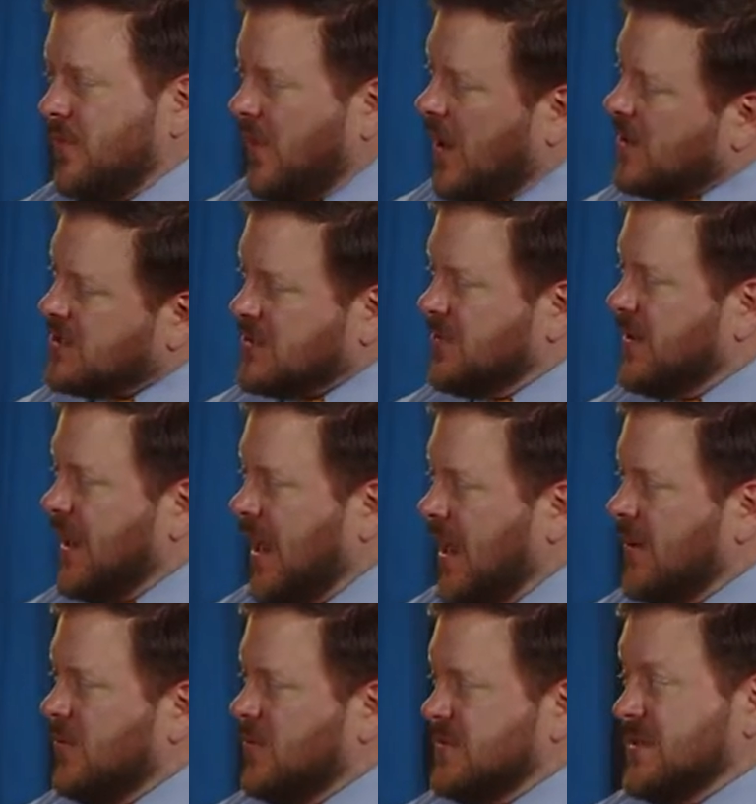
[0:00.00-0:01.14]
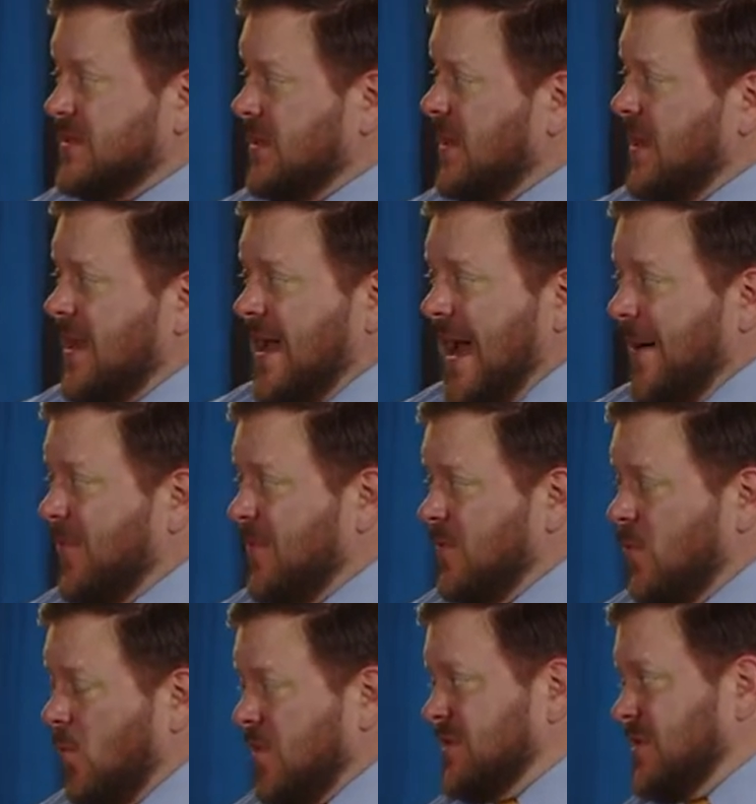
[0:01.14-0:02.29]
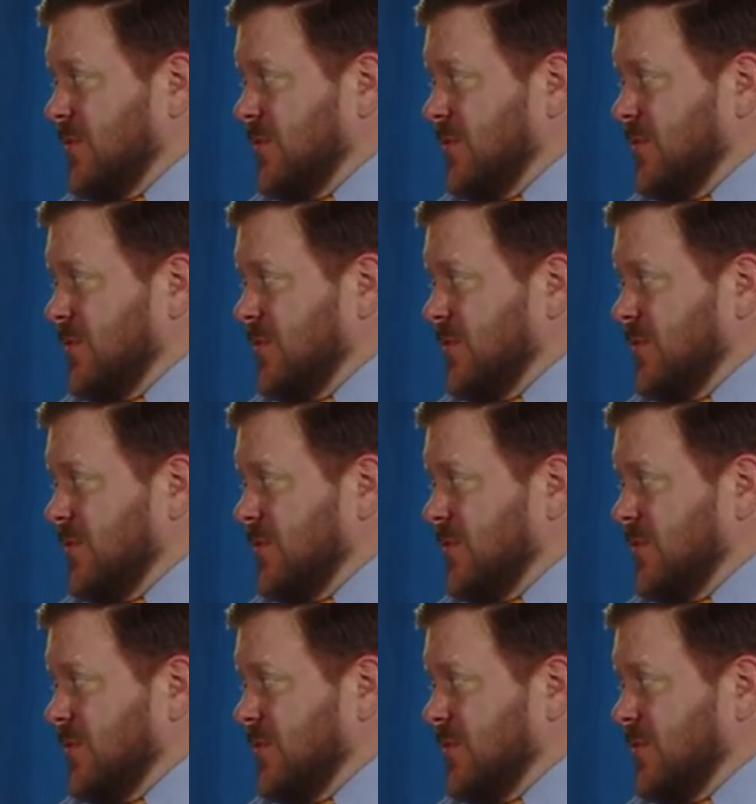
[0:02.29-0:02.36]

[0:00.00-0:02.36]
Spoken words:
fostering animals? Does it happen once is